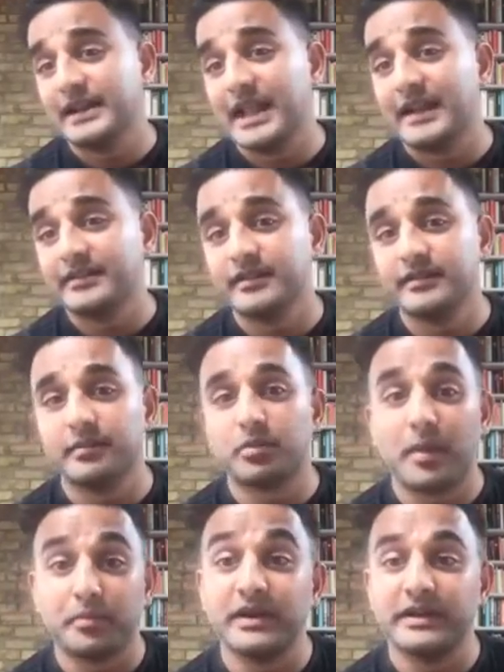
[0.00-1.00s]
classes, the
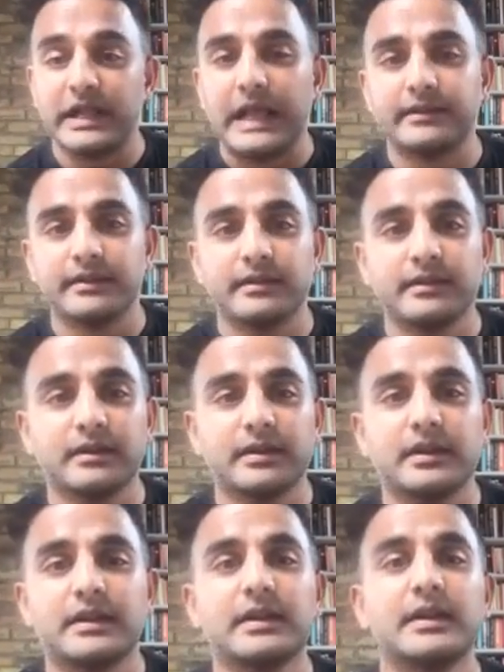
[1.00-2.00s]
property classes.
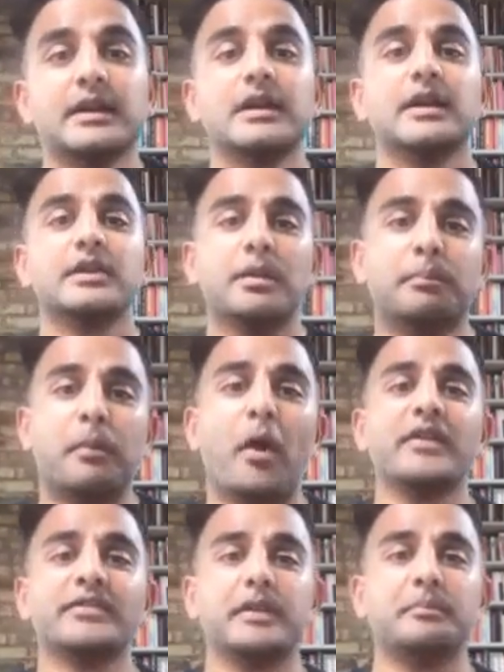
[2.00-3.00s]
The
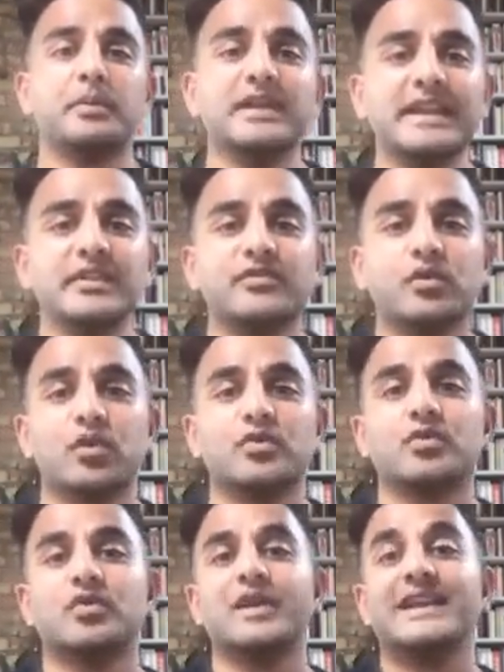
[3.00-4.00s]
Boston police force
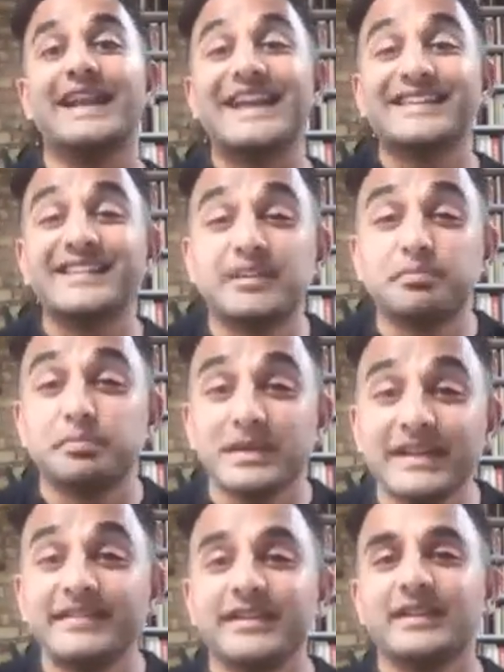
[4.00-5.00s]
was created
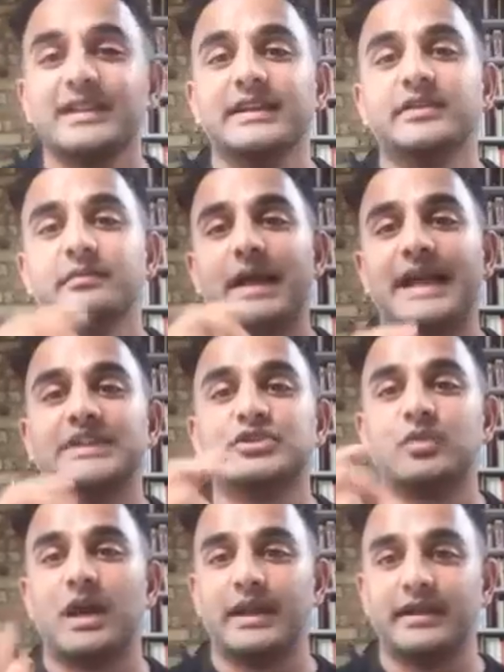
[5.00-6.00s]
explicitly to manage
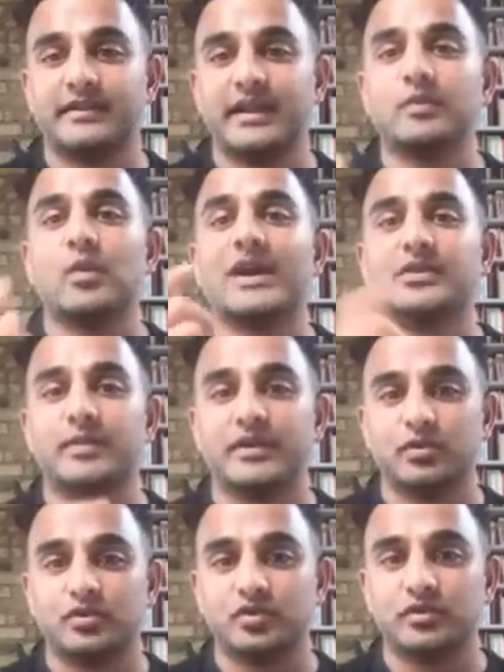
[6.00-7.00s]
riots and widespread
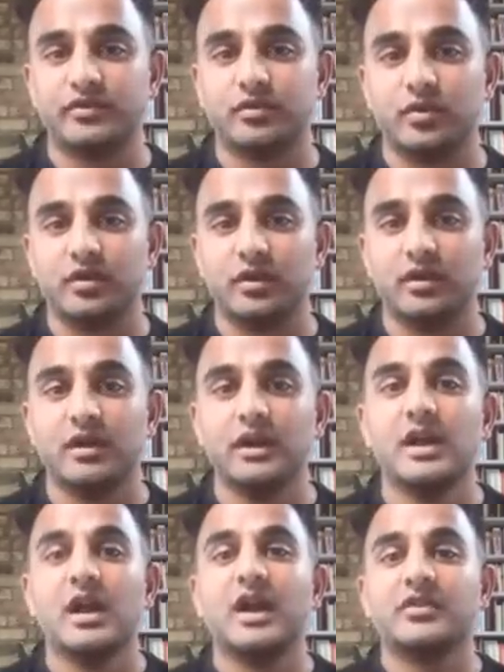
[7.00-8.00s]
social disorder
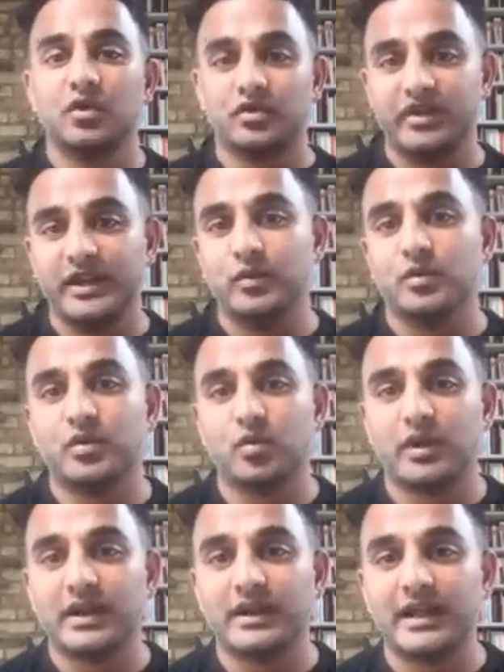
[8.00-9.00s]
associated with the
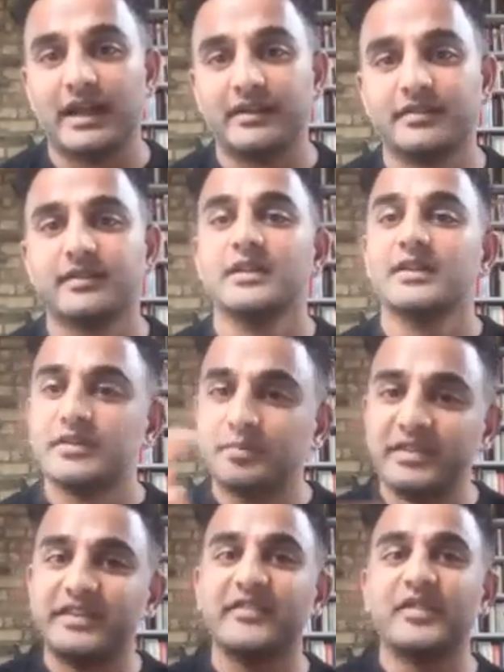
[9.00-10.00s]
working class.
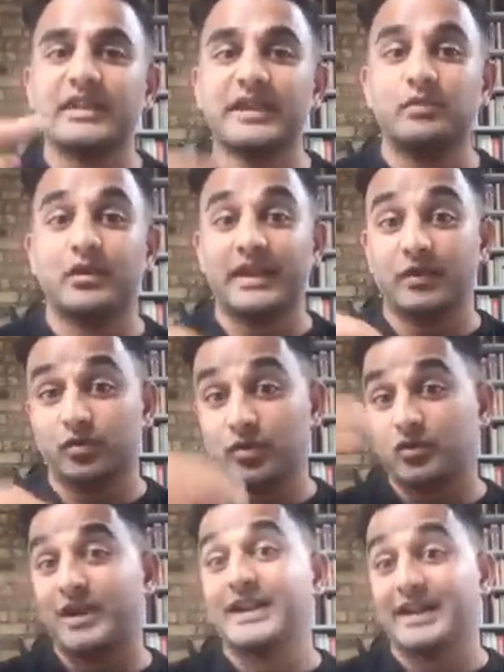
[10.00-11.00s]
Specifically, when they were
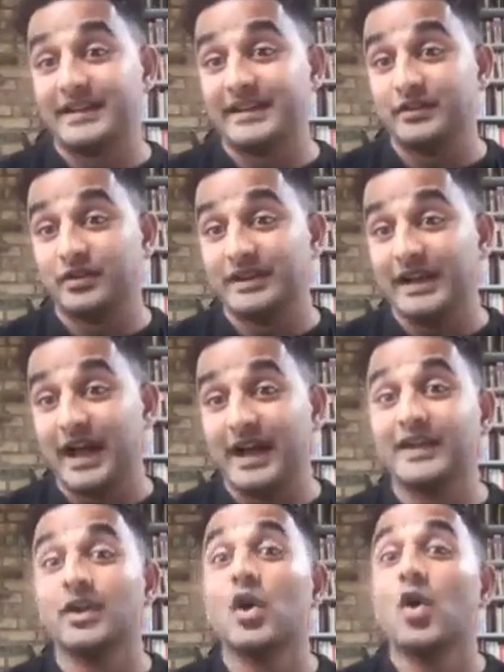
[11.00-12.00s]
created in
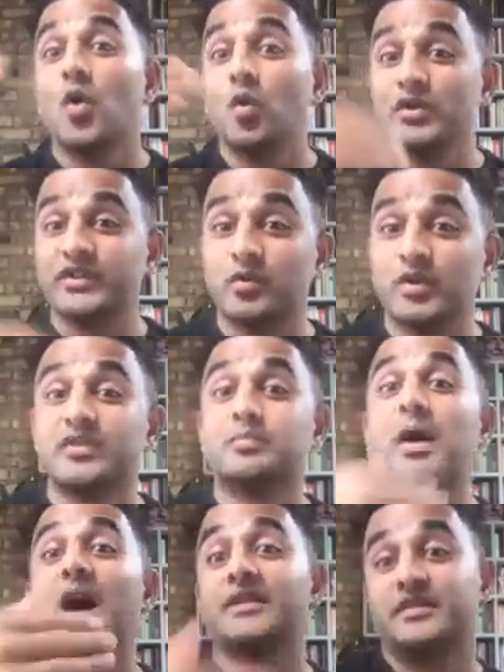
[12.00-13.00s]
1939, was a
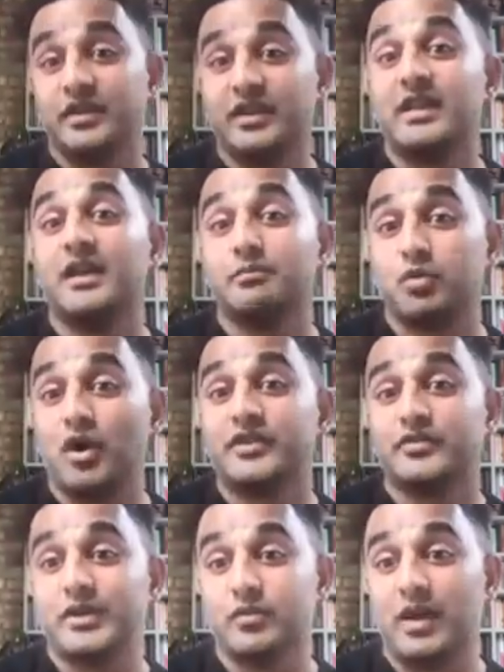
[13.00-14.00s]
response to the Broad
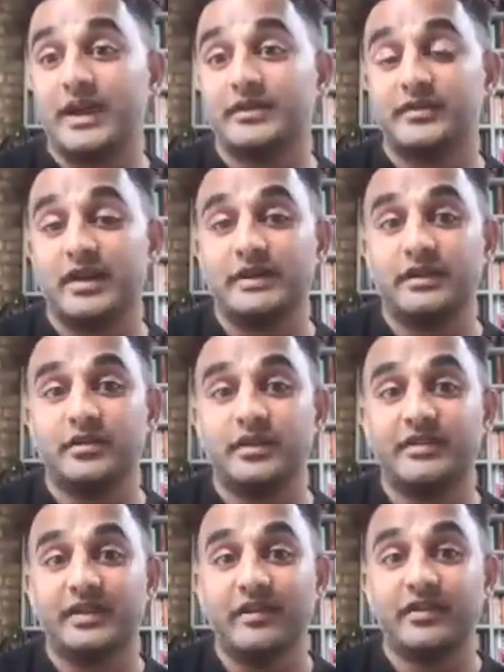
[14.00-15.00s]
Street riots of
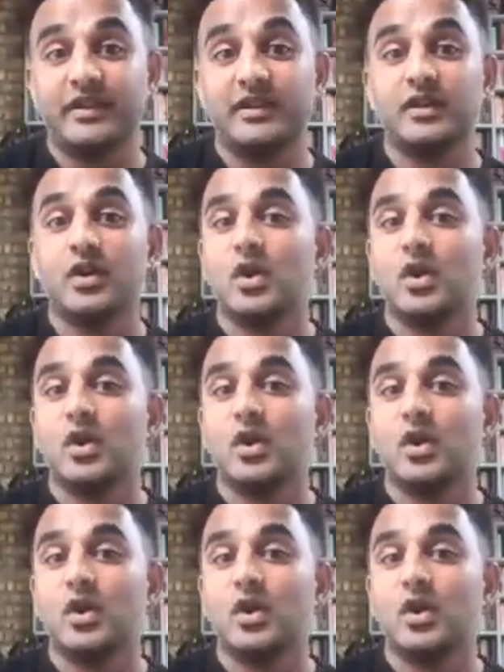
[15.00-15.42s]
1937,